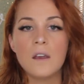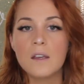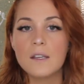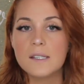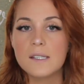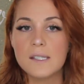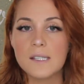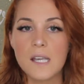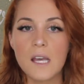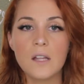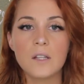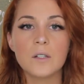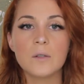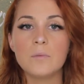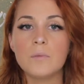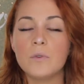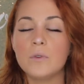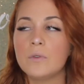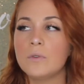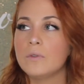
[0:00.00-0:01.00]
Sailor
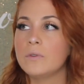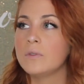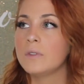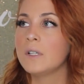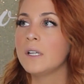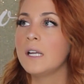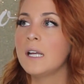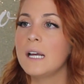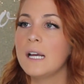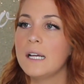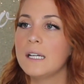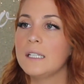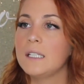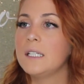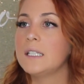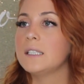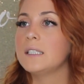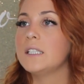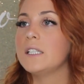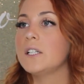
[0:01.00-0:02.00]
Moon,
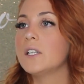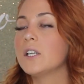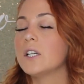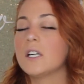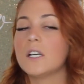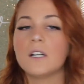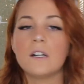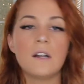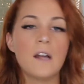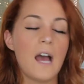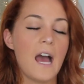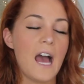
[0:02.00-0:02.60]
glitter,